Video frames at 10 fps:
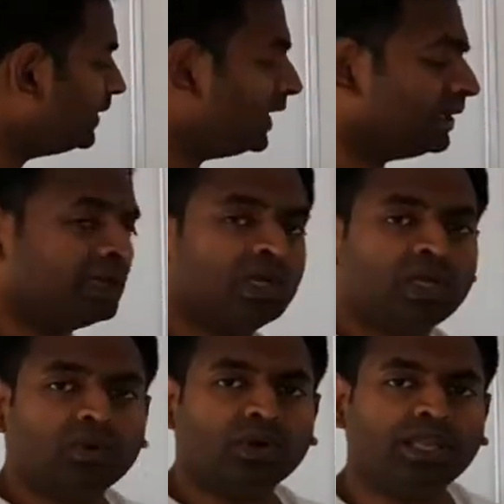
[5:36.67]
Then,
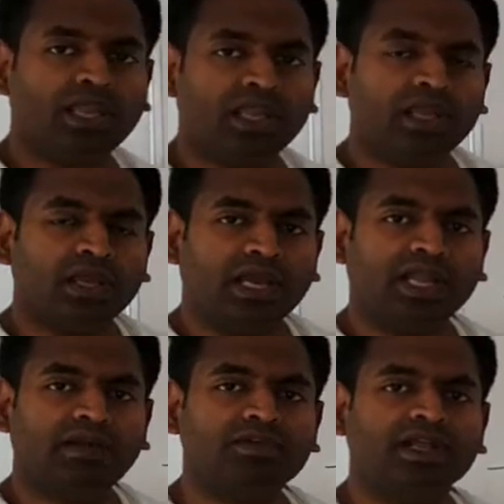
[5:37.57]
okay, I
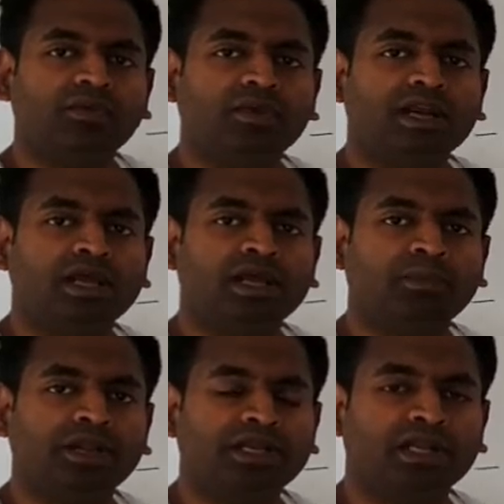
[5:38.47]
have done a work on a
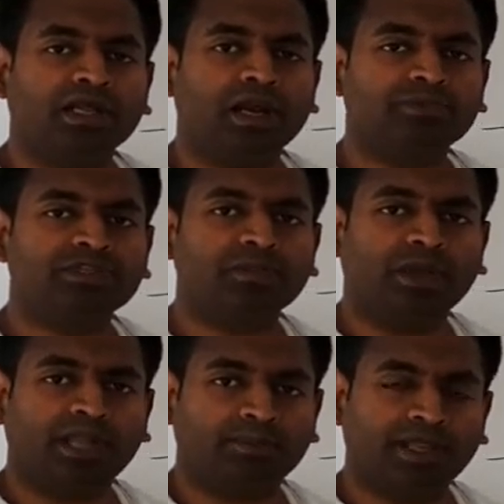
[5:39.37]
particular object
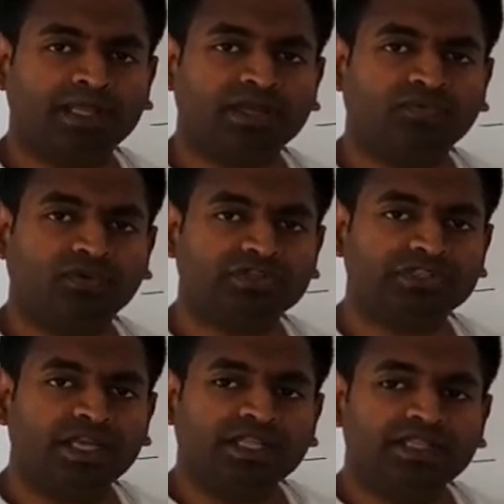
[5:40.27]
by applying a force.
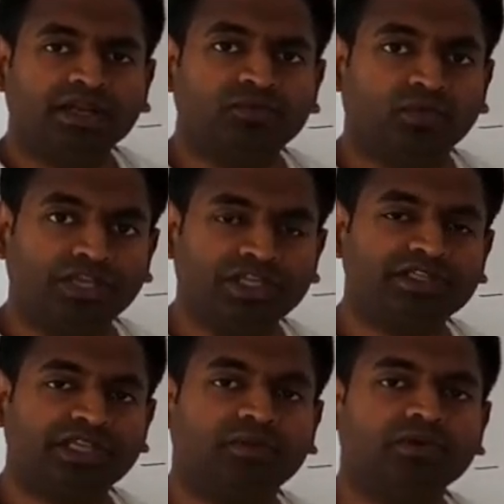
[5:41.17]
Then what is
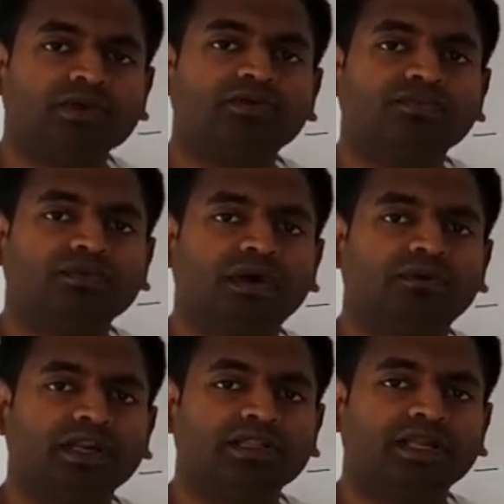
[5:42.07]
the amount of
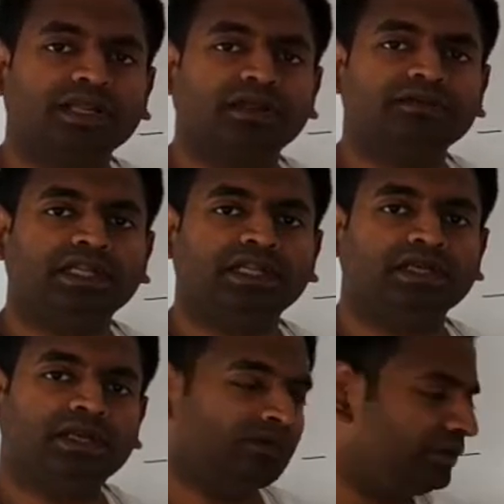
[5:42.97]
work that I have
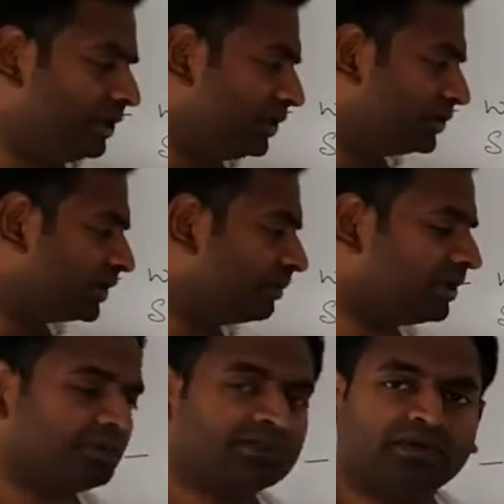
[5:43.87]
done? We need to
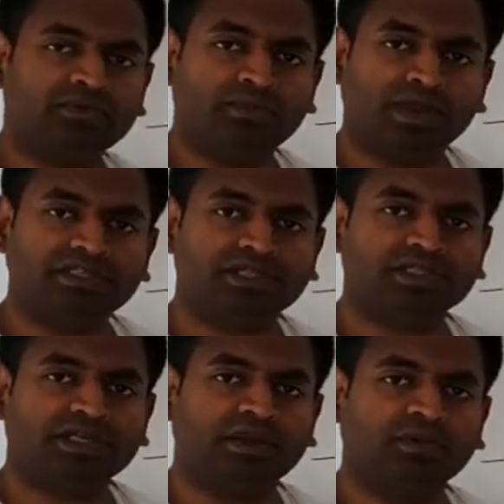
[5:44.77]
sometimes have to measure
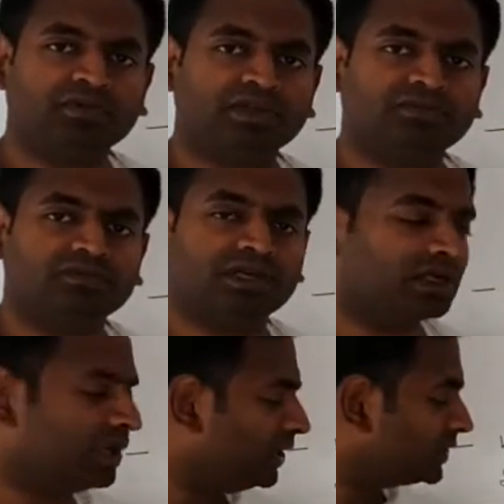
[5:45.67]
that amount of
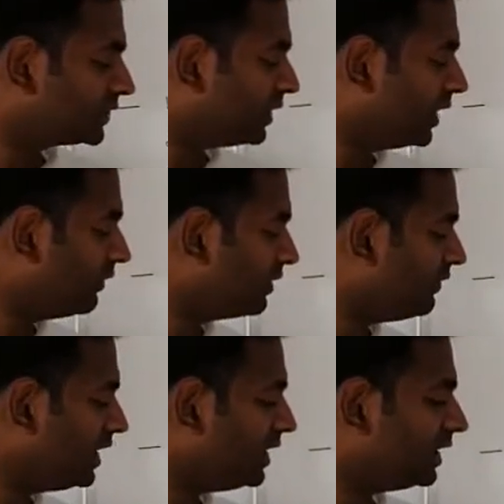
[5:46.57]
work. So how do
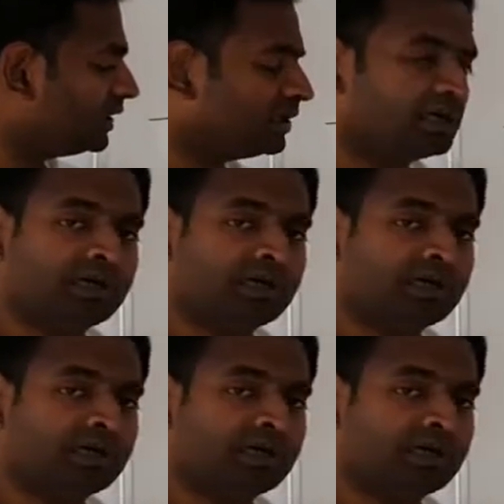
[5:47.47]
we